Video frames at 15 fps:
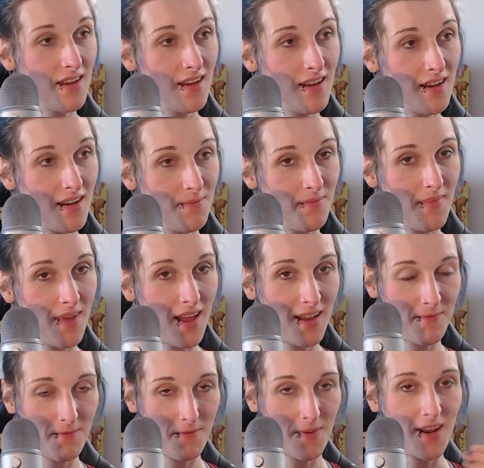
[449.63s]

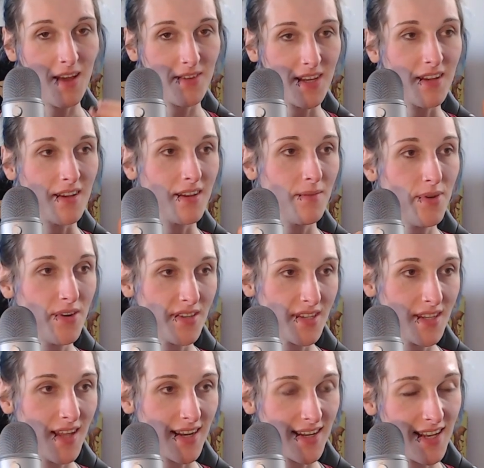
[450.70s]
And whenever a
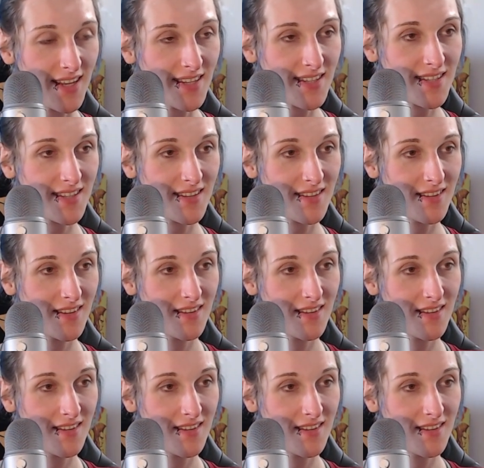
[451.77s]
person like this